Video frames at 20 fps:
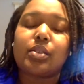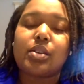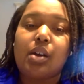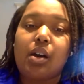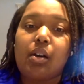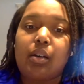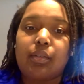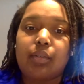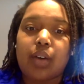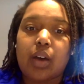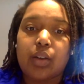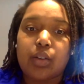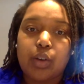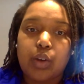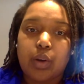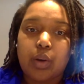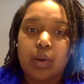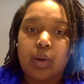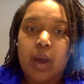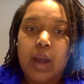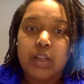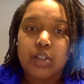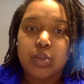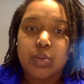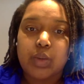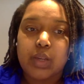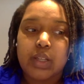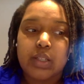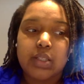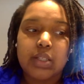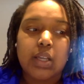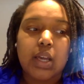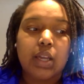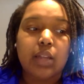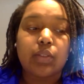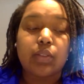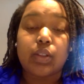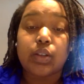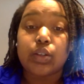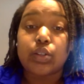of undergraduates
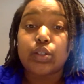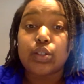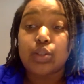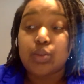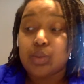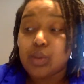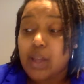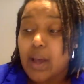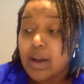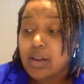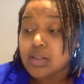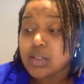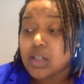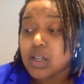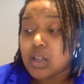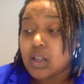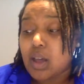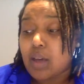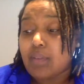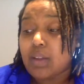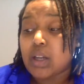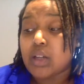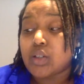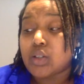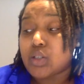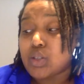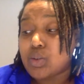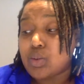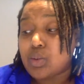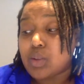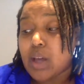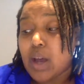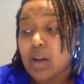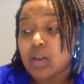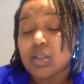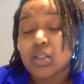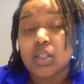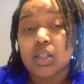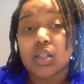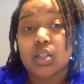in the 2011 and
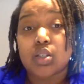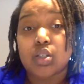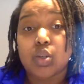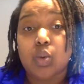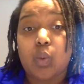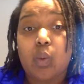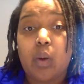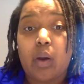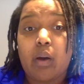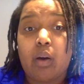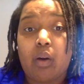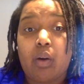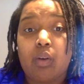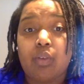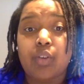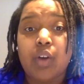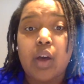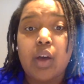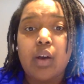2012